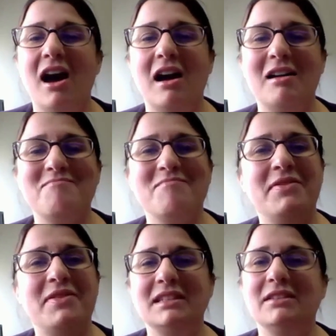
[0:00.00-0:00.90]

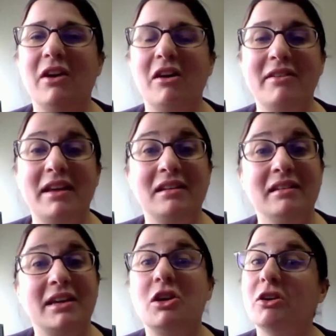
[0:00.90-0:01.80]
um, things
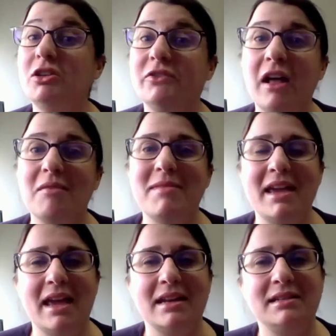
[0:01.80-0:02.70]
involving like
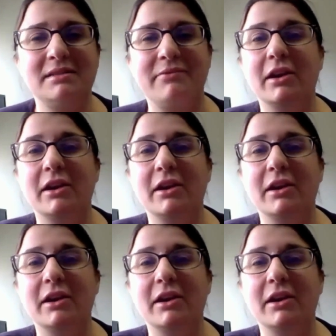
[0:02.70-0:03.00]
neurodevelopment and